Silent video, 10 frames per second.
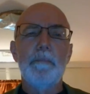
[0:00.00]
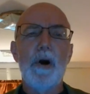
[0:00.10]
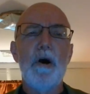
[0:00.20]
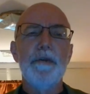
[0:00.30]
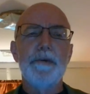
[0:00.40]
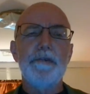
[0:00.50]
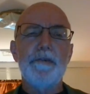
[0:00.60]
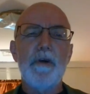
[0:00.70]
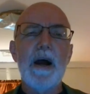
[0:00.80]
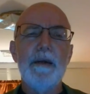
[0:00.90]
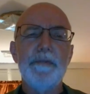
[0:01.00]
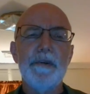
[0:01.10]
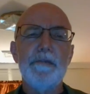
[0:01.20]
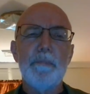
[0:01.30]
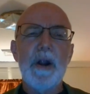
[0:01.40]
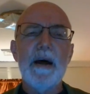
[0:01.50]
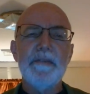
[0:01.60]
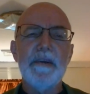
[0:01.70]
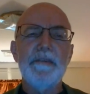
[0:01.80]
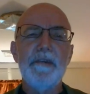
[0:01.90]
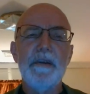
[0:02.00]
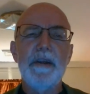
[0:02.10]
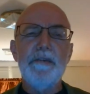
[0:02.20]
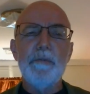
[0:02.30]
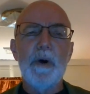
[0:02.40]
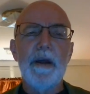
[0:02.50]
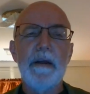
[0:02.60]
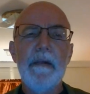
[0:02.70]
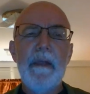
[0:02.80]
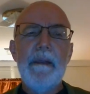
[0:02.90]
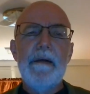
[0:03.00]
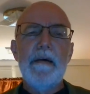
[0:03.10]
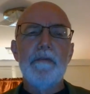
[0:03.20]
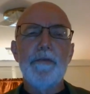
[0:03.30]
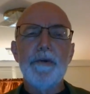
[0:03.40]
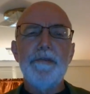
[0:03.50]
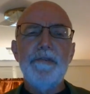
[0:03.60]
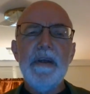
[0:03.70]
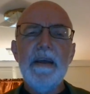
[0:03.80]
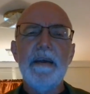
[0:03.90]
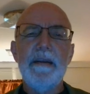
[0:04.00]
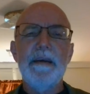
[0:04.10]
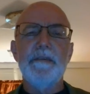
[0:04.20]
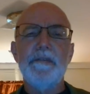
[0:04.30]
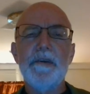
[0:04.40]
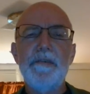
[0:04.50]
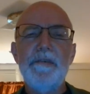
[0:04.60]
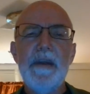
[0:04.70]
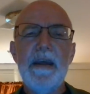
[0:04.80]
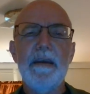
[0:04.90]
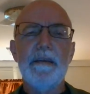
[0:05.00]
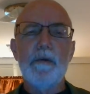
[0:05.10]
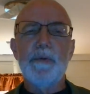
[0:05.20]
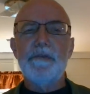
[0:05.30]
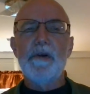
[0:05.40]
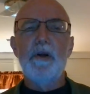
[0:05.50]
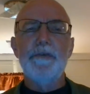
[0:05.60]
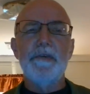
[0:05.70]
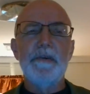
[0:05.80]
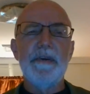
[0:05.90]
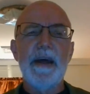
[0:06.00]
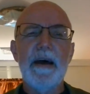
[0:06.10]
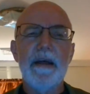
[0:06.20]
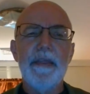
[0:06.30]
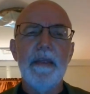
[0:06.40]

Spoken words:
Paul describes this process in this way: for sin is the sting that results in death,